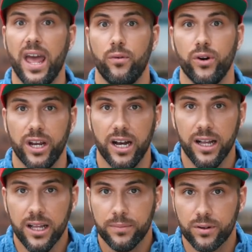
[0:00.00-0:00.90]
area,
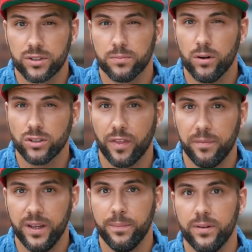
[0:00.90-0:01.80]
because most of the
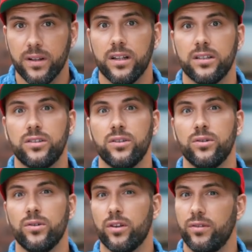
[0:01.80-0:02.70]
people
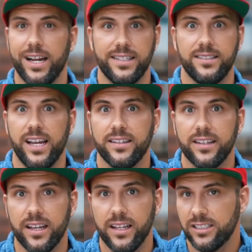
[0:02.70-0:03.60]
do the right
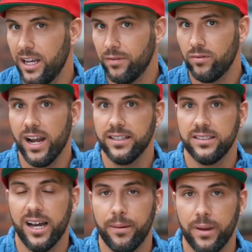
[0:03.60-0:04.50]
settings, have the right
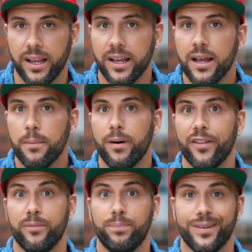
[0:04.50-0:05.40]
timing,
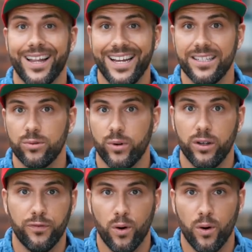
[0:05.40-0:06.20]
but the place where you